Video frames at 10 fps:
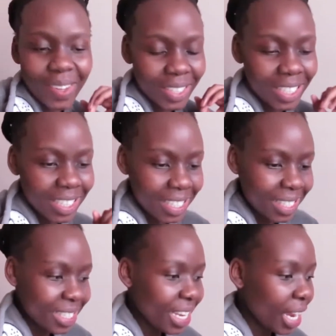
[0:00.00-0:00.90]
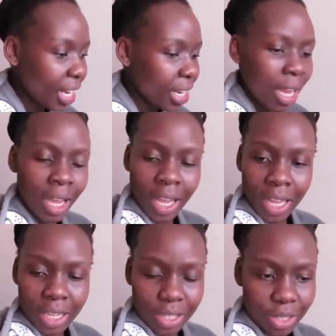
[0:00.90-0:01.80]
which is insane
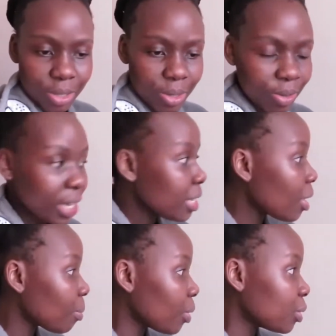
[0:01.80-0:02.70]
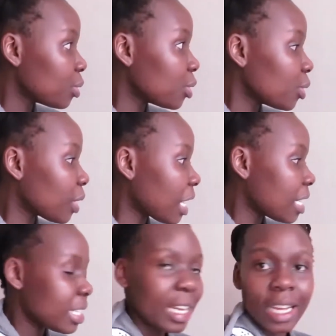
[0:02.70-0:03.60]
so right now i'm going to show you
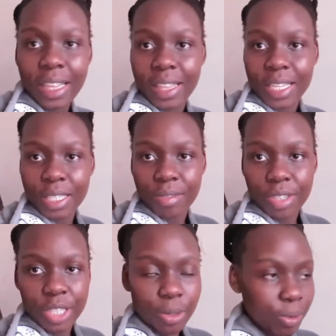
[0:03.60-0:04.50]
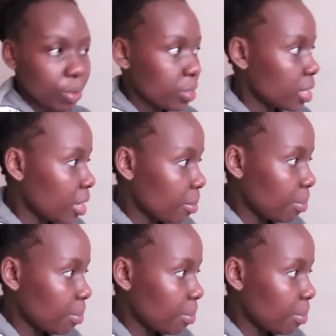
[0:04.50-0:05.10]
guys like these fishing rods that i